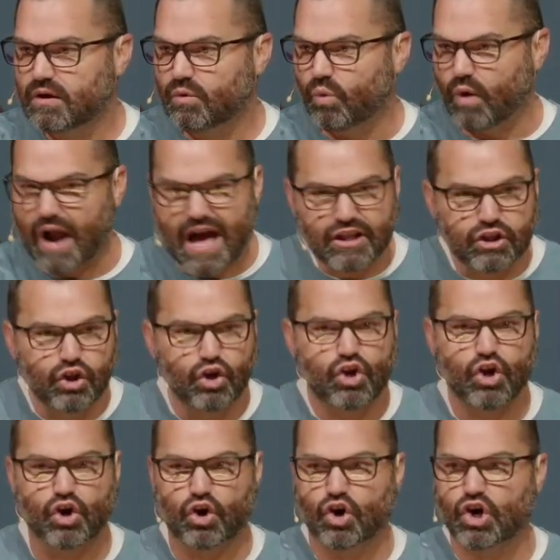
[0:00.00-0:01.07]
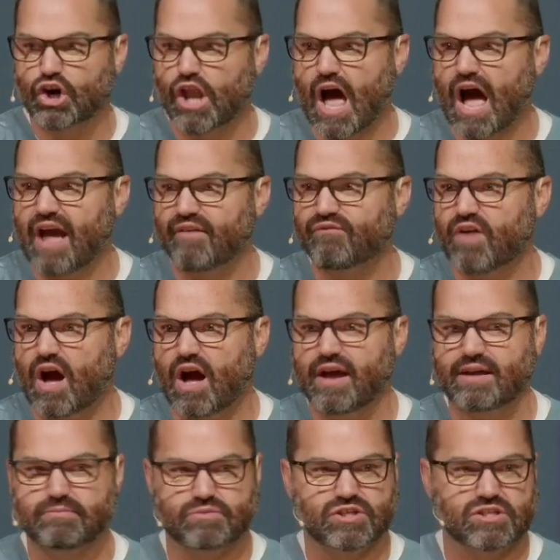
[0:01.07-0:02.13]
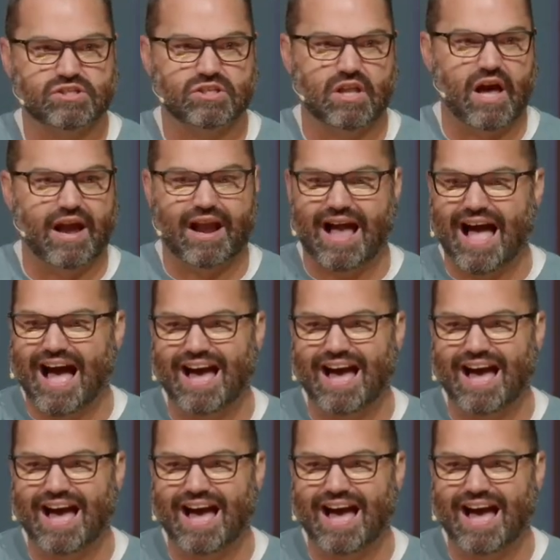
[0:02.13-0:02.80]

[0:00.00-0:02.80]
When I look at her life, I am just like,